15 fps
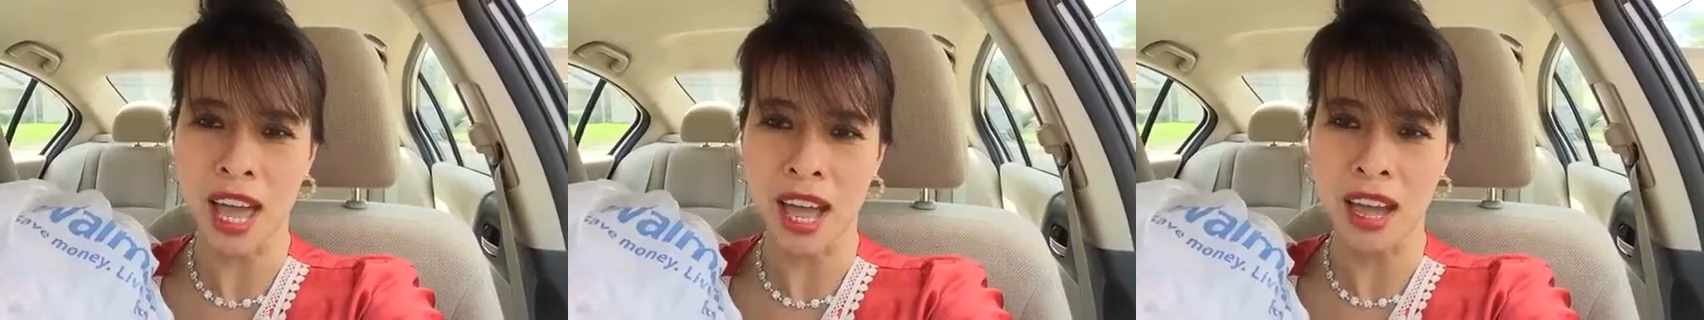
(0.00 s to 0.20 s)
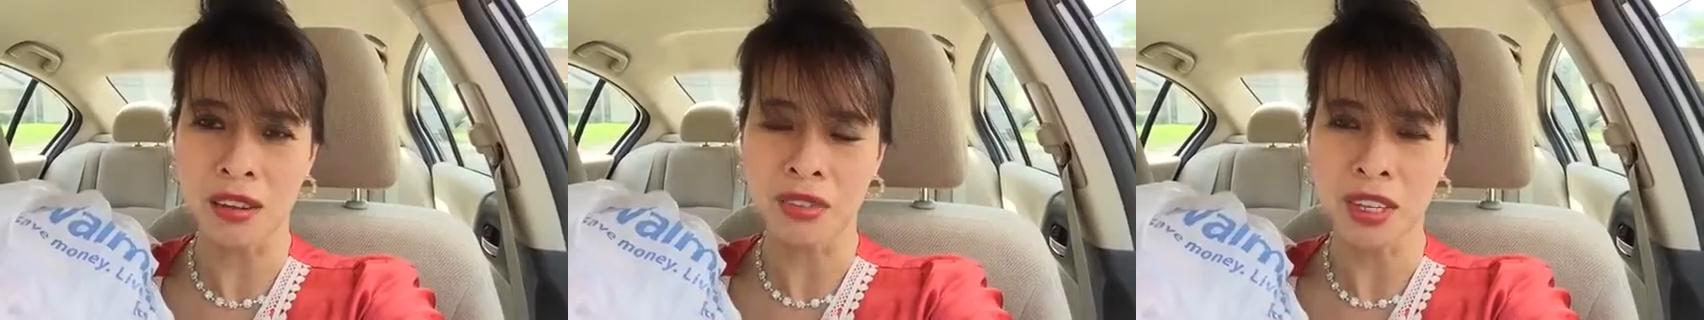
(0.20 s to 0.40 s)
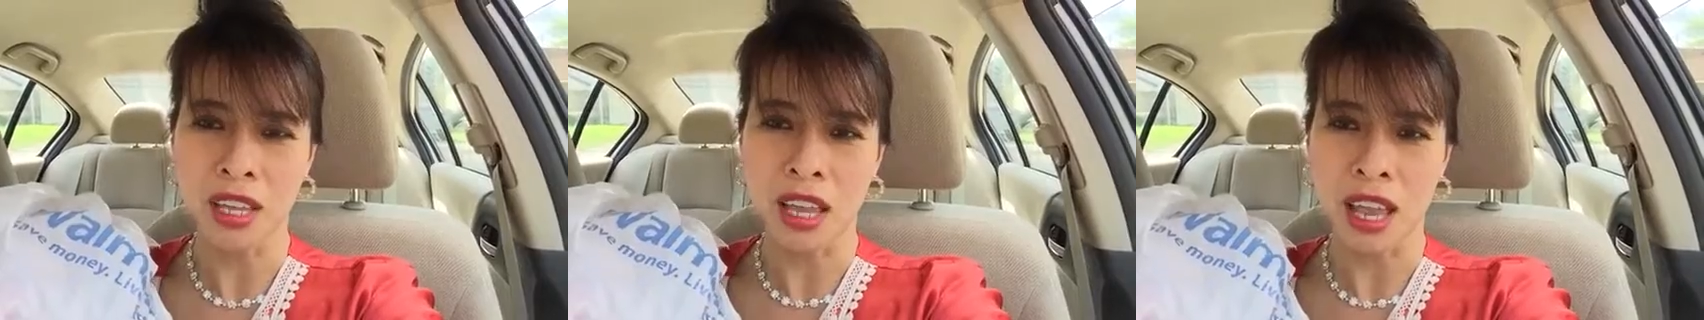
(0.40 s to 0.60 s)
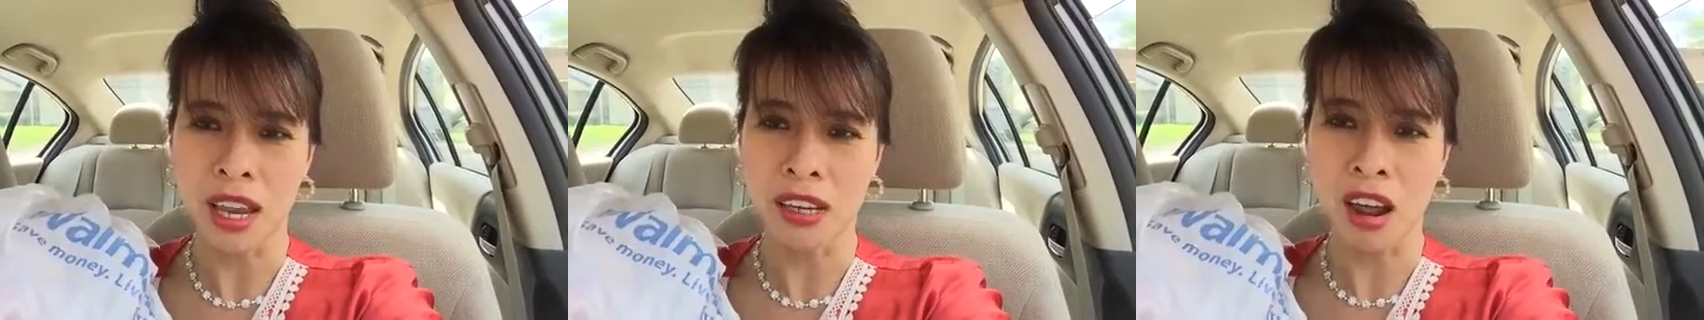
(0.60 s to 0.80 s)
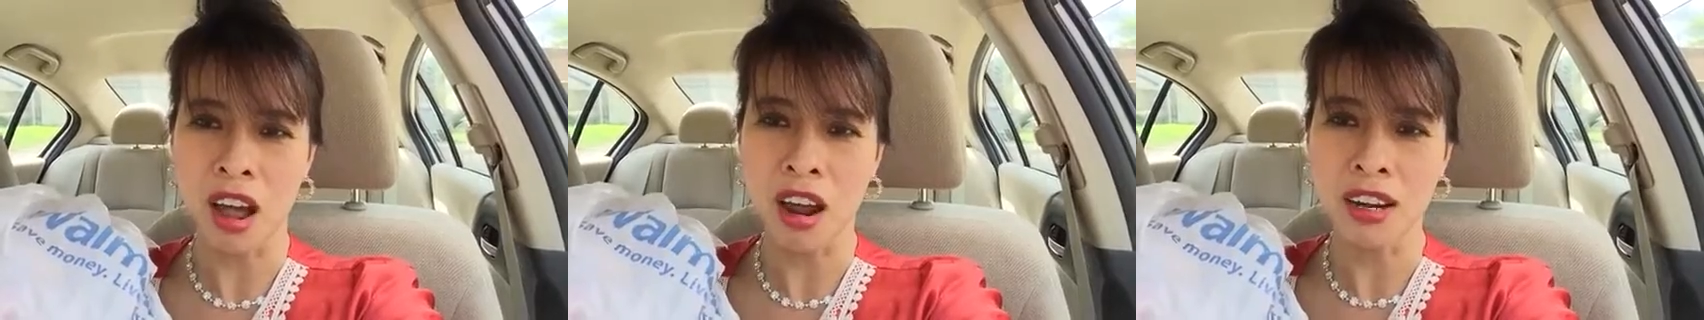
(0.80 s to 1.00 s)
life,
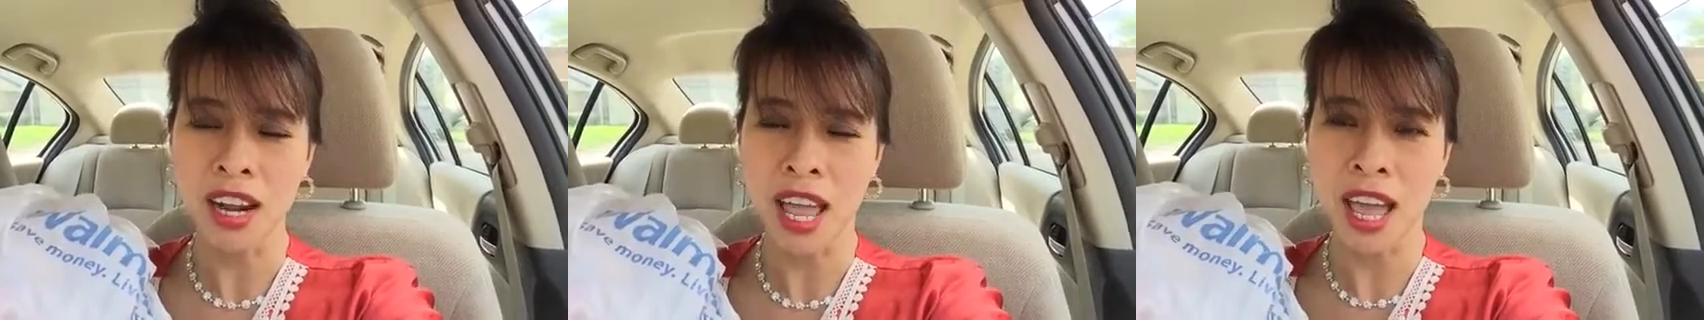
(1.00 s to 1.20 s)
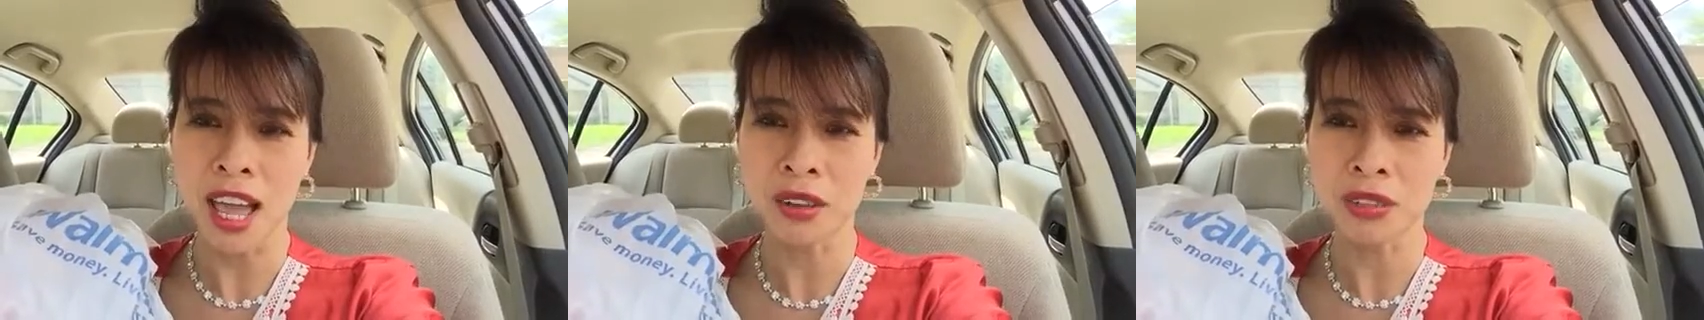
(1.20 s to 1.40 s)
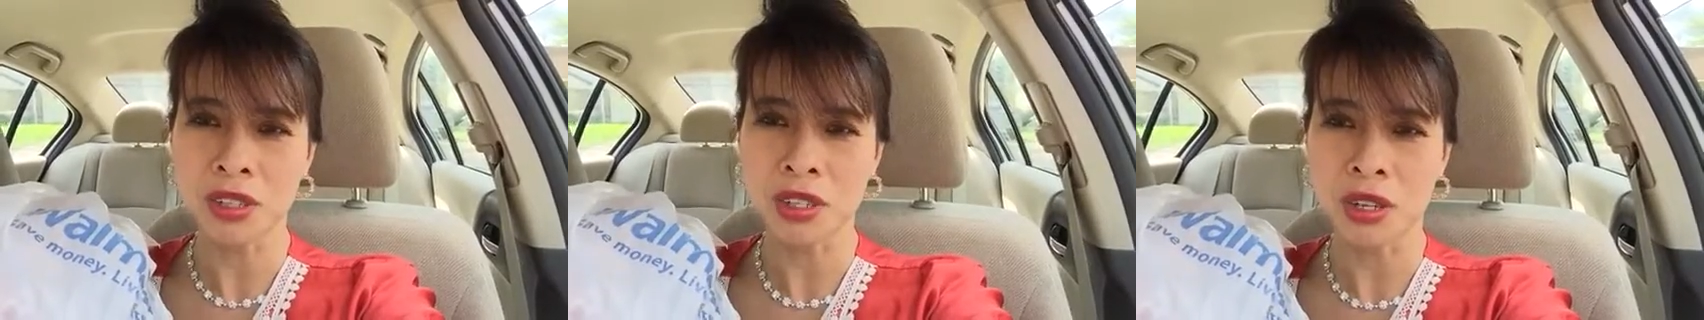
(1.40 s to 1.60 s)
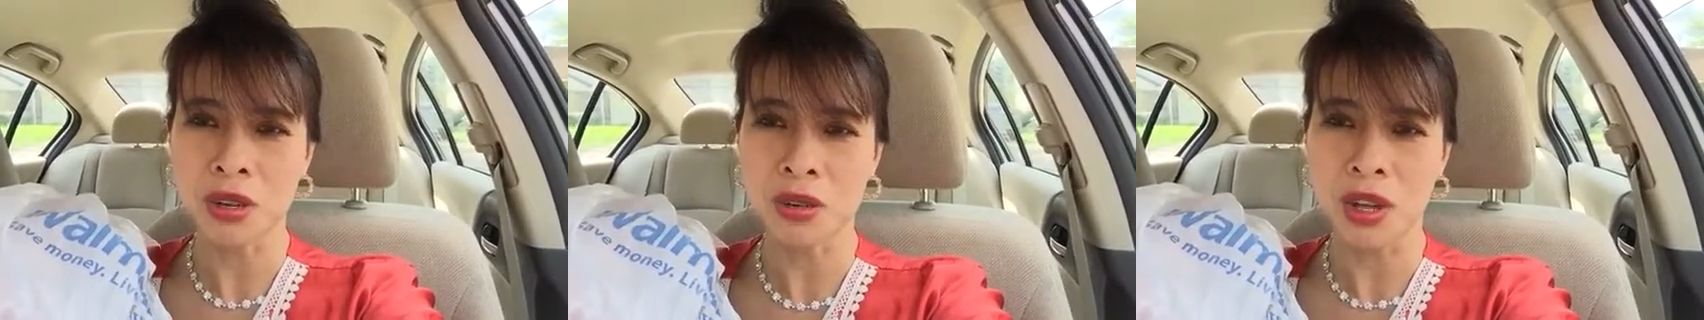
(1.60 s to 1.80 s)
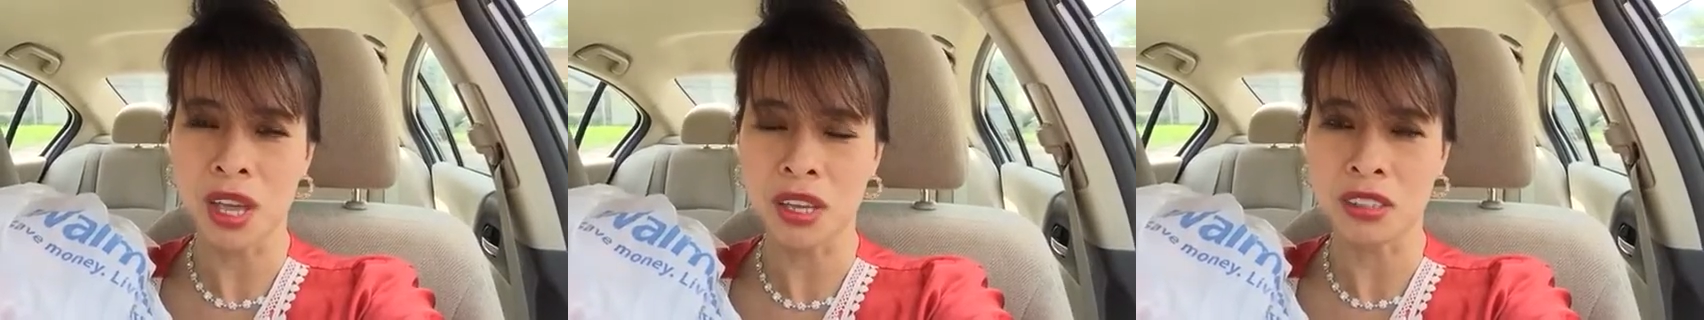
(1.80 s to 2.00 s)
and all they have to
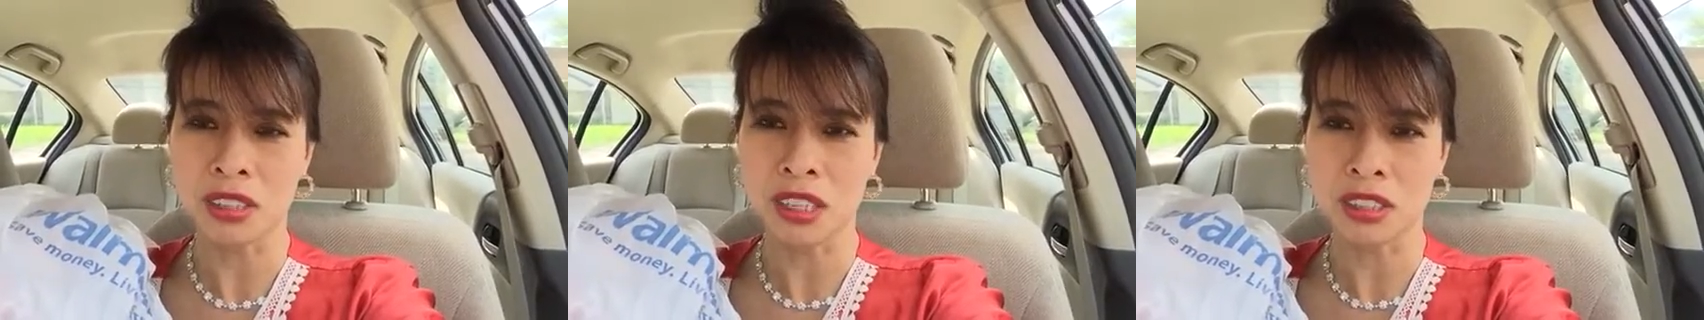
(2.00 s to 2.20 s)
do is